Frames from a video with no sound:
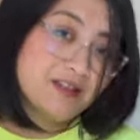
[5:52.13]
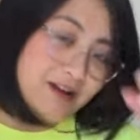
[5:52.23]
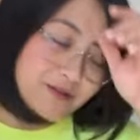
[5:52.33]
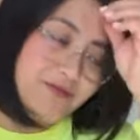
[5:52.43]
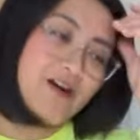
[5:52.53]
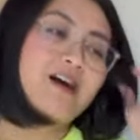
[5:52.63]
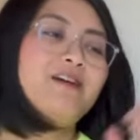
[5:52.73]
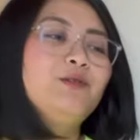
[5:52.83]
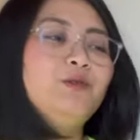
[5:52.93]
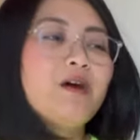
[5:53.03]
to
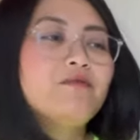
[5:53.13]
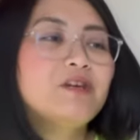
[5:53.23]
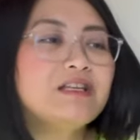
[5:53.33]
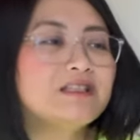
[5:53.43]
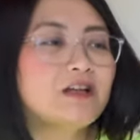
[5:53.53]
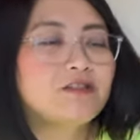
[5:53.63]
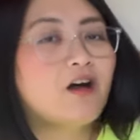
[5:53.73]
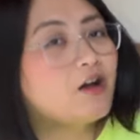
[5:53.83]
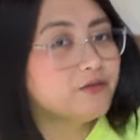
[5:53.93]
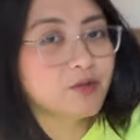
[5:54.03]
clarify, whoever is a
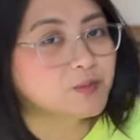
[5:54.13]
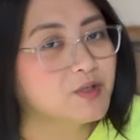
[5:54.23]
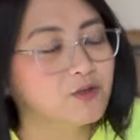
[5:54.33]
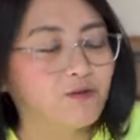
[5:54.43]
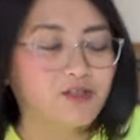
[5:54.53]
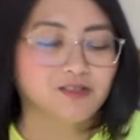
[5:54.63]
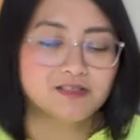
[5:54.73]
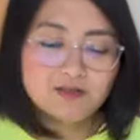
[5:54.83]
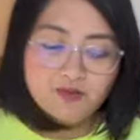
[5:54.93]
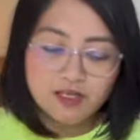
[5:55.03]
non-Filipino
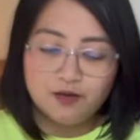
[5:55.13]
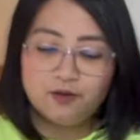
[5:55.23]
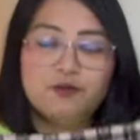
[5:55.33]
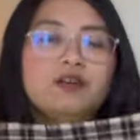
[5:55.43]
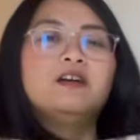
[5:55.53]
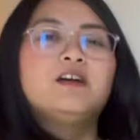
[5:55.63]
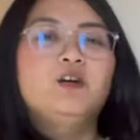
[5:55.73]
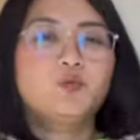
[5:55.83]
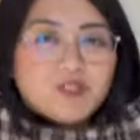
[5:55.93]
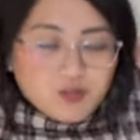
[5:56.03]
watching this video,
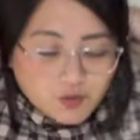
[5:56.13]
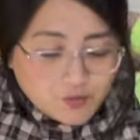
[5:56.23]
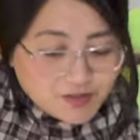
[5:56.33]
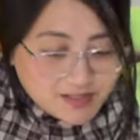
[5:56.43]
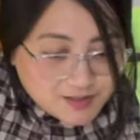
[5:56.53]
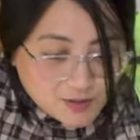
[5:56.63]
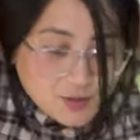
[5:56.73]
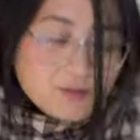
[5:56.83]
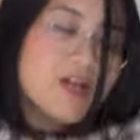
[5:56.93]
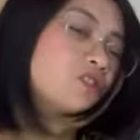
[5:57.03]
we do this
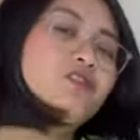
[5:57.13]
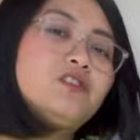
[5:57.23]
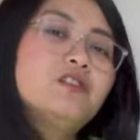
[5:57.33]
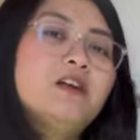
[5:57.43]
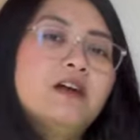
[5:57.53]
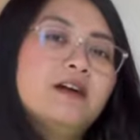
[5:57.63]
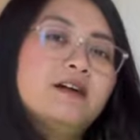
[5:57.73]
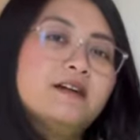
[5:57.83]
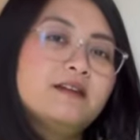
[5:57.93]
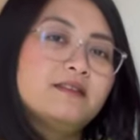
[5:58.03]
to measure
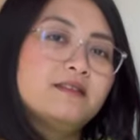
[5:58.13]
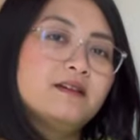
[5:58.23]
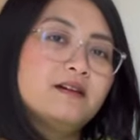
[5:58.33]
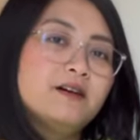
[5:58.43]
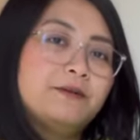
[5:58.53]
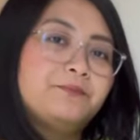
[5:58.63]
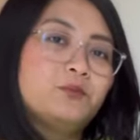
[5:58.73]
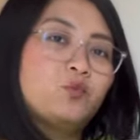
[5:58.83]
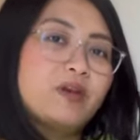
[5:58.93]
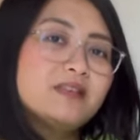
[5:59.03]
the
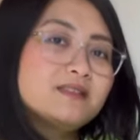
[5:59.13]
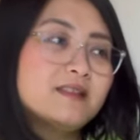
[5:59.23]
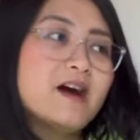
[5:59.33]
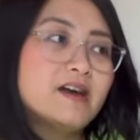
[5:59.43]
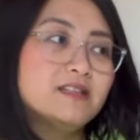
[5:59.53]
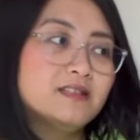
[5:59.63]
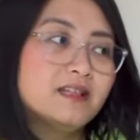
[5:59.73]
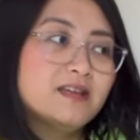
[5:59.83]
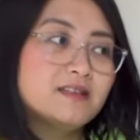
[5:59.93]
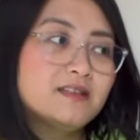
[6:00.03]
waistline.
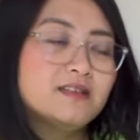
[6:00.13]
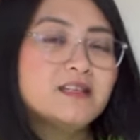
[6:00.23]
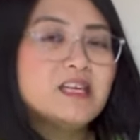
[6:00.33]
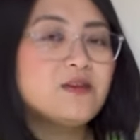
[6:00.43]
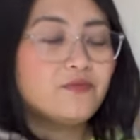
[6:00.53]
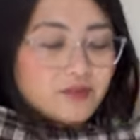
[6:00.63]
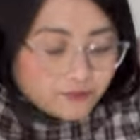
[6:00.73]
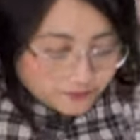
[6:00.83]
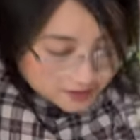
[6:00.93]
Like, if it